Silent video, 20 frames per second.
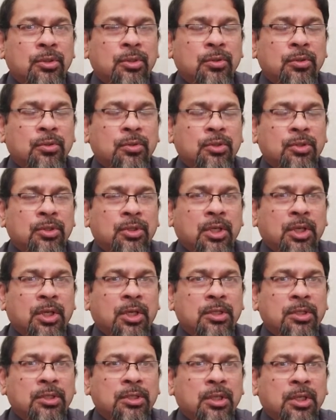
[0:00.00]
use
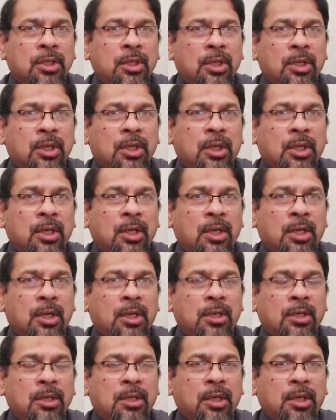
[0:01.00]
stairs,
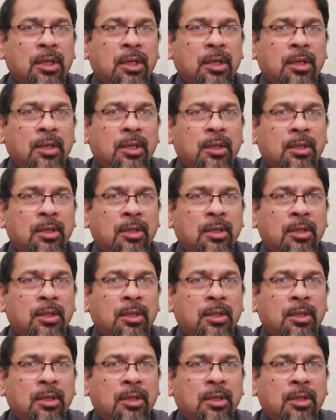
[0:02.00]
and